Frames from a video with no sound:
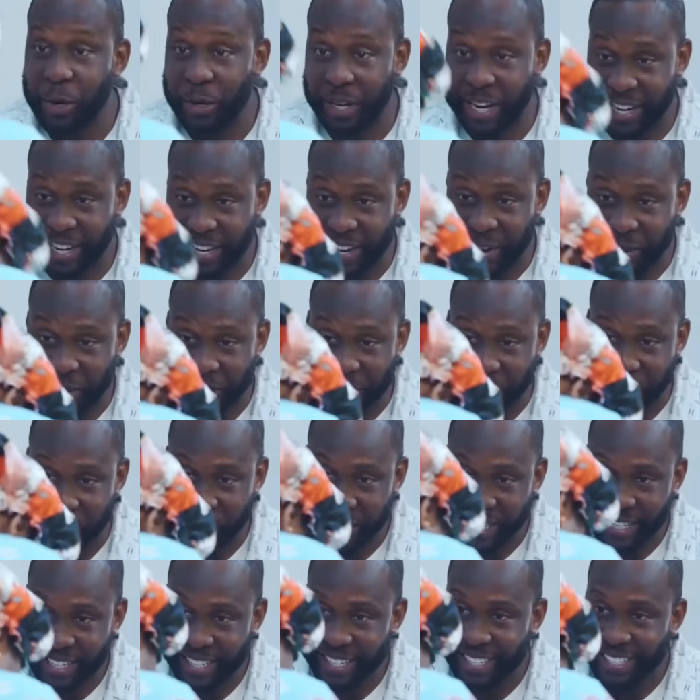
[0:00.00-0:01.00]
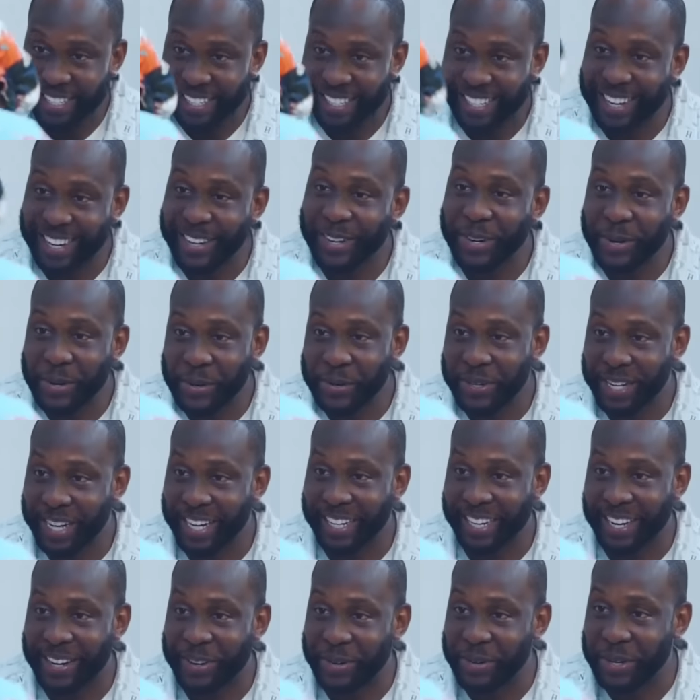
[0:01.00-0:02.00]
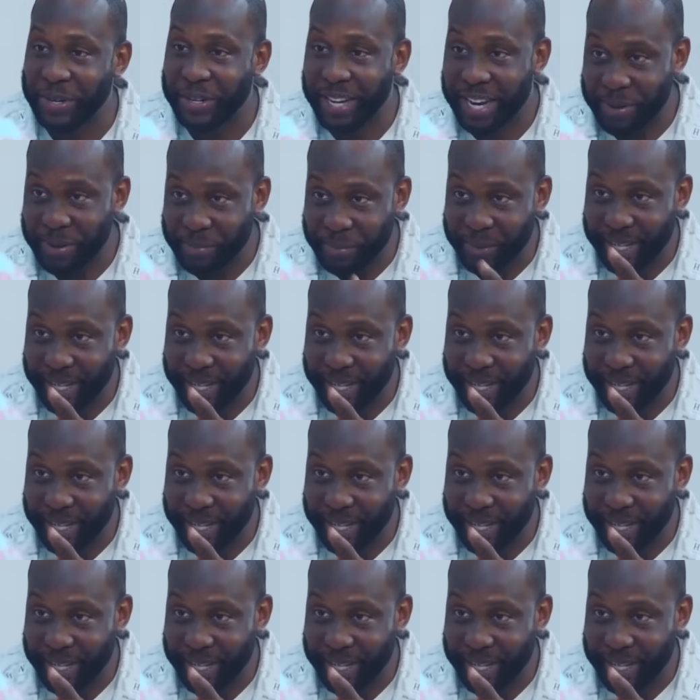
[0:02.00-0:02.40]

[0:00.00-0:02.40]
you like that one, Avin? I know you like that one, you like